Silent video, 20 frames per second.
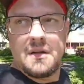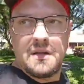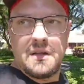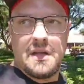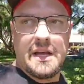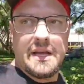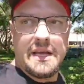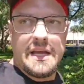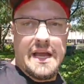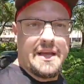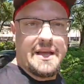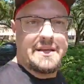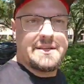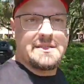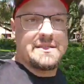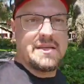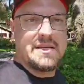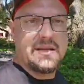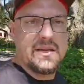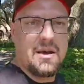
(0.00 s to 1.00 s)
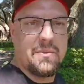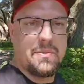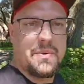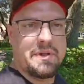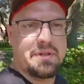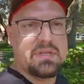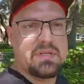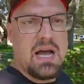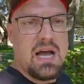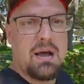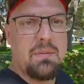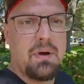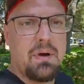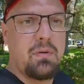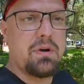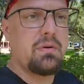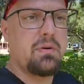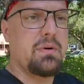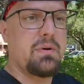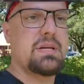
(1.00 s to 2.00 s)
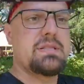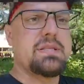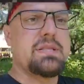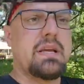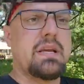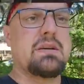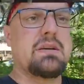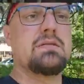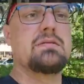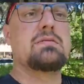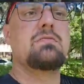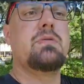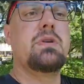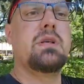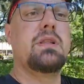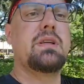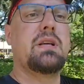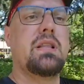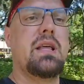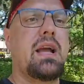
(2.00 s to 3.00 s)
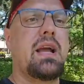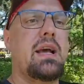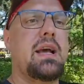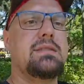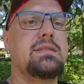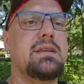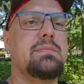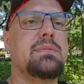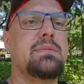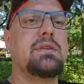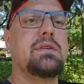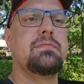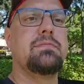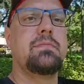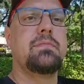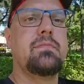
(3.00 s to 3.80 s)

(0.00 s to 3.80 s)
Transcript: That guy, he's sitting up on top. I wonder what he's thinking. What do you think that guy's up to?